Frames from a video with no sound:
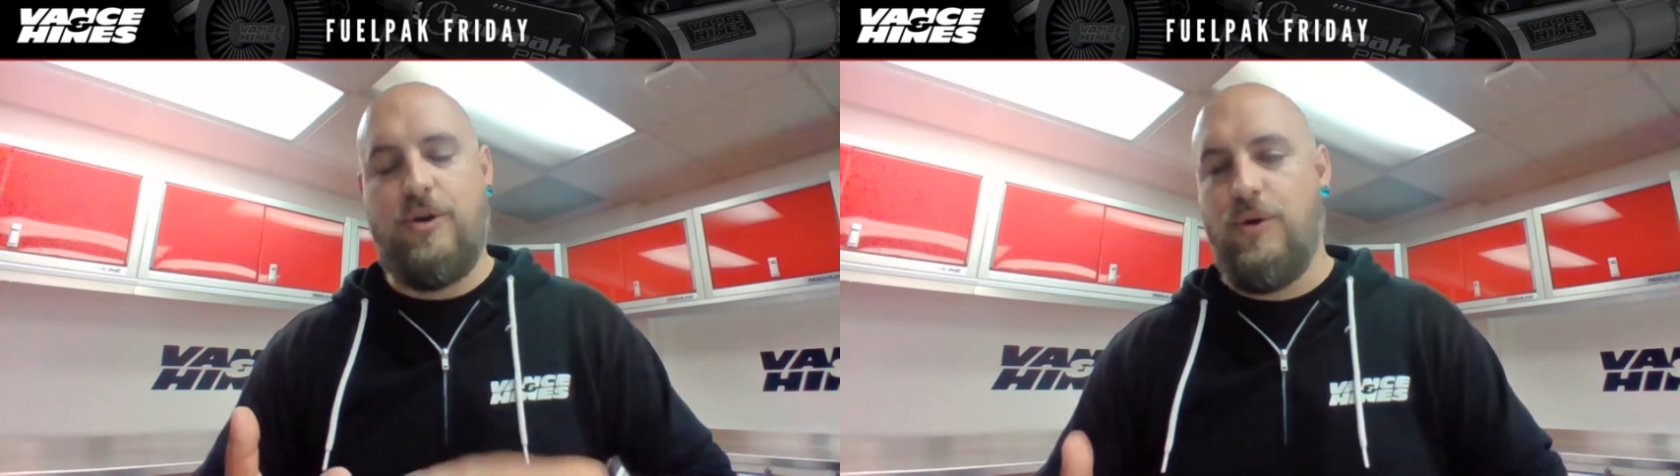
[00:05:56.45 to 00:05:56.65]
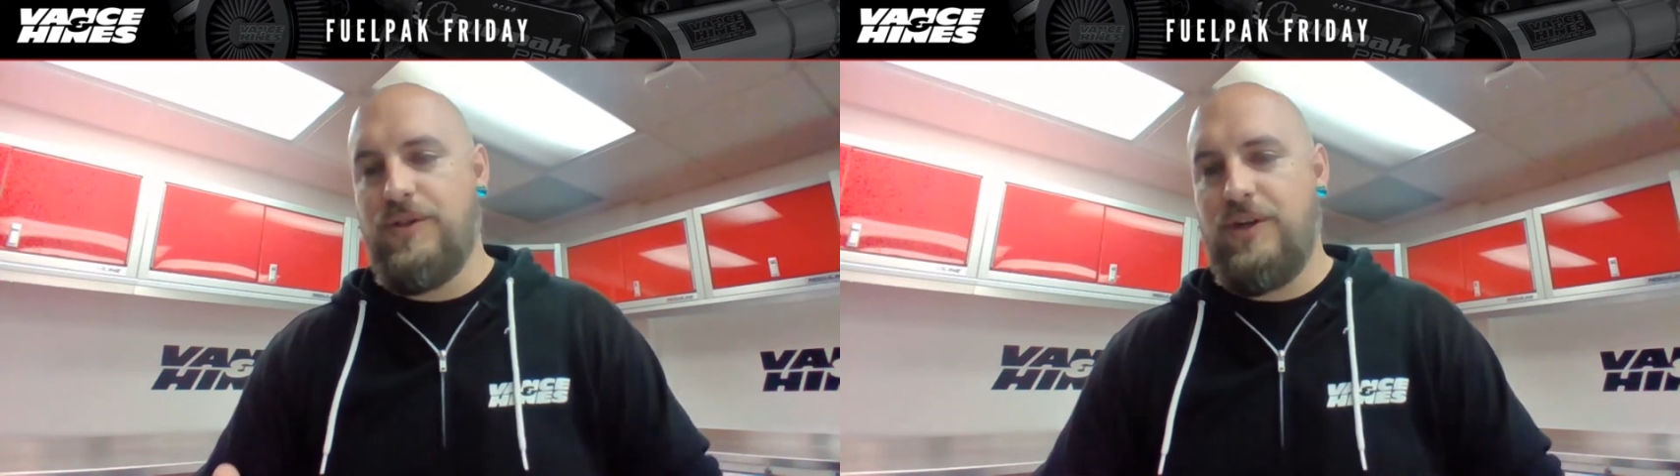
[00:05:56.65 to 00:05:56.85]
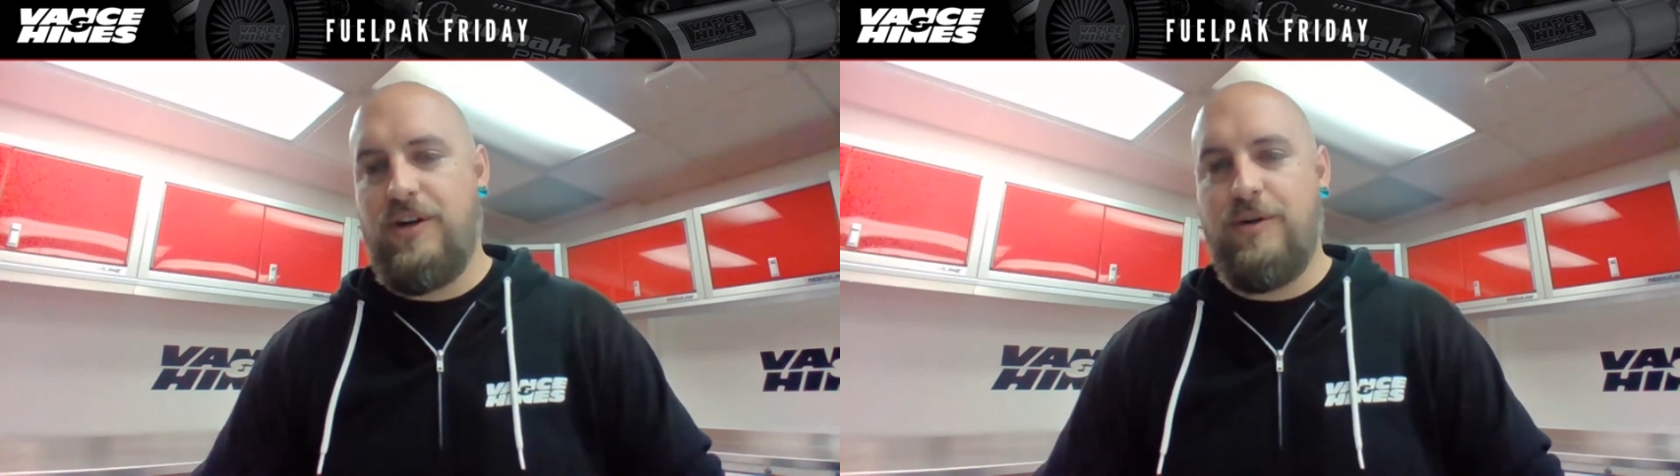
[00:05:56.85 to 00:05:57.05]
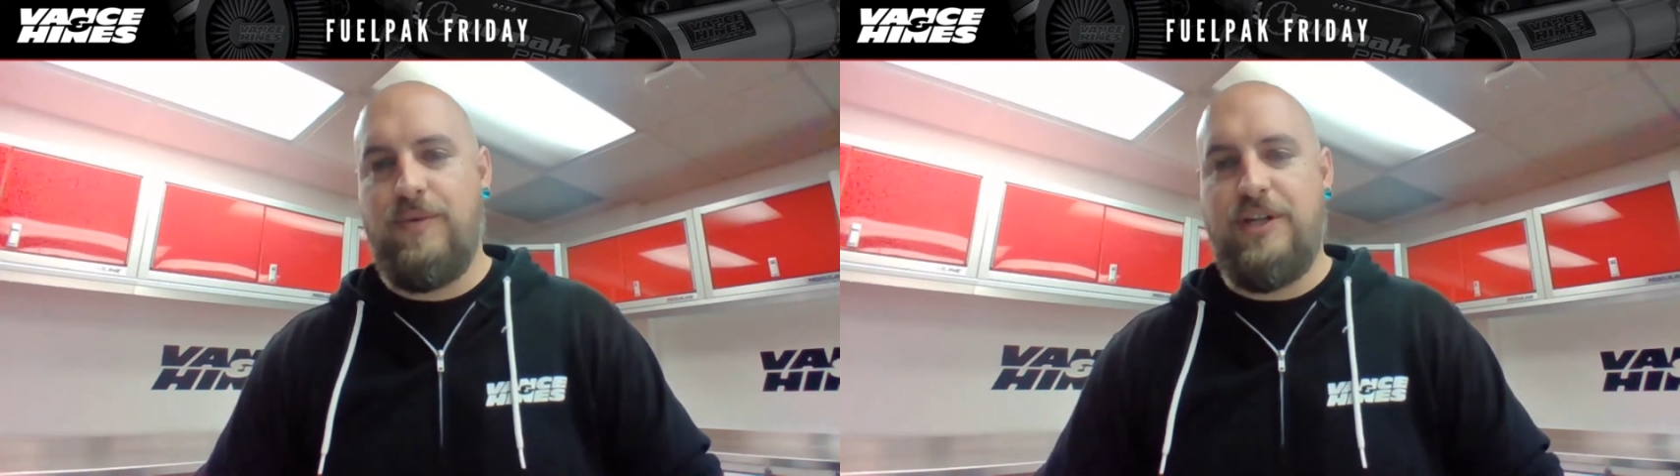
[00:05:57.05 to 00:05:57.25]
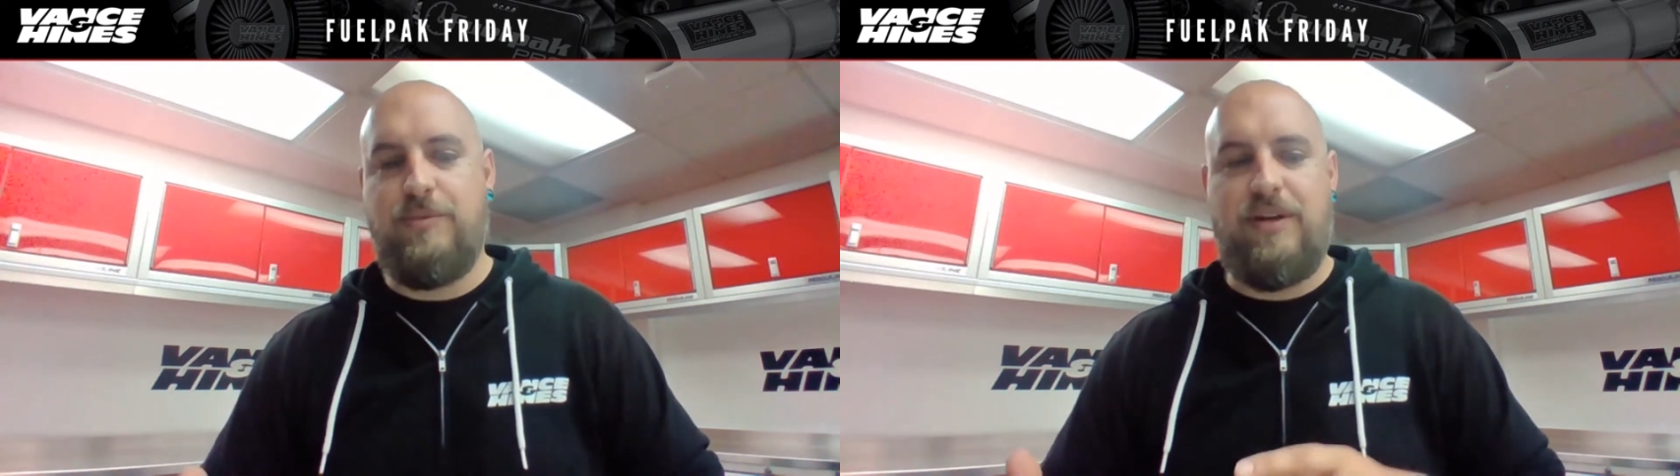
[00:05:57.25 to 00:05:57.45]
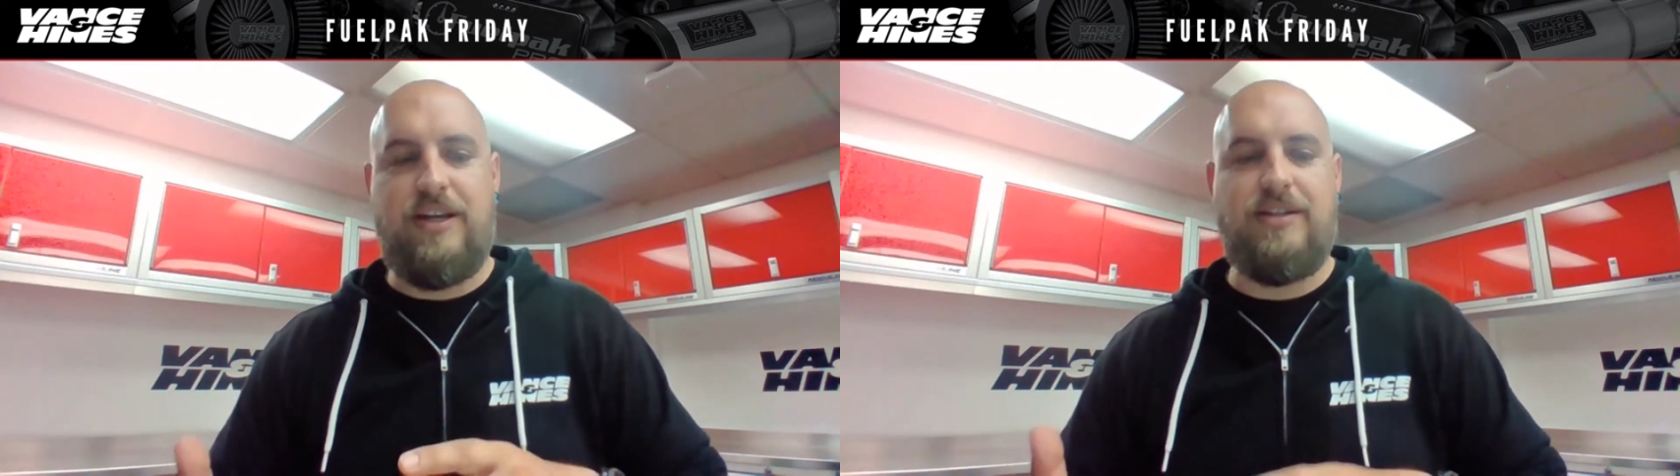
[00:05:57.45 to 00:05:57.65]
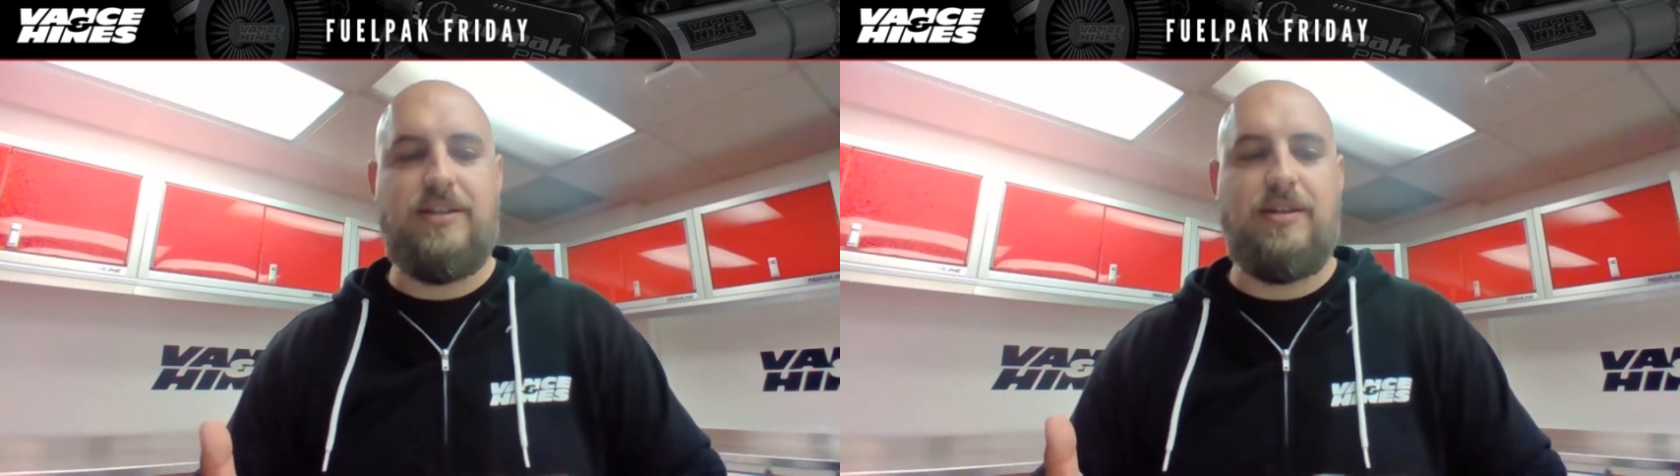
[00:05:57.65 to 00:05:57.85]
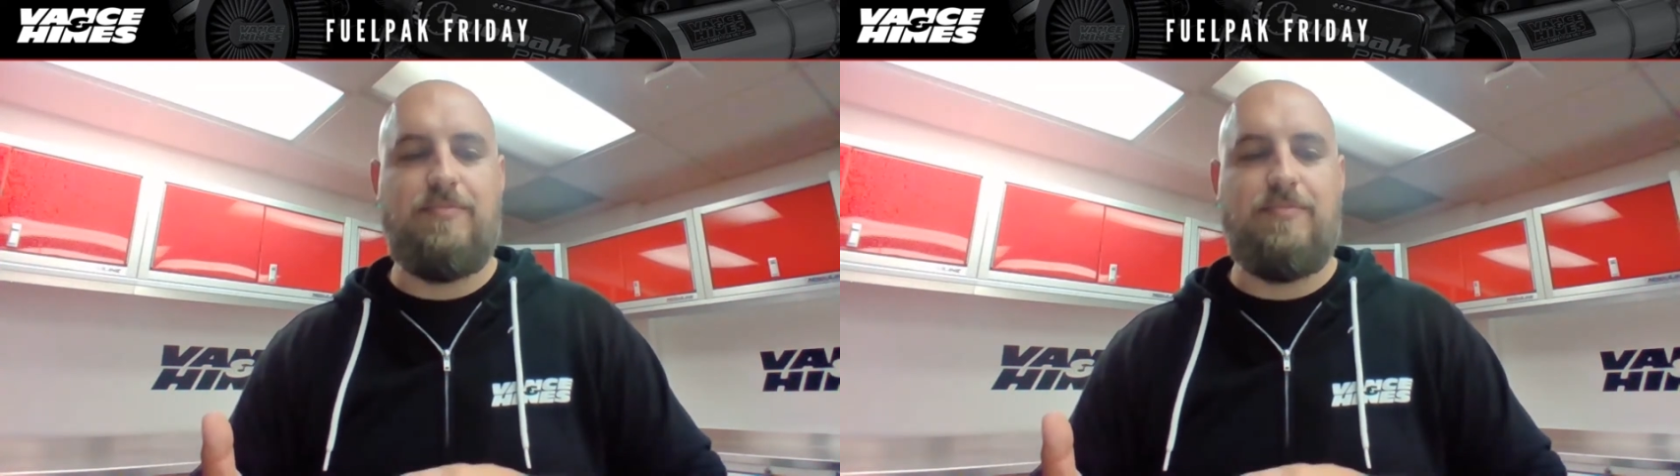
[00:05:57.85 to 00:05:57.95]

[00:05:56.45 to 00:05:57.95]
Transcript: cold start enrichment,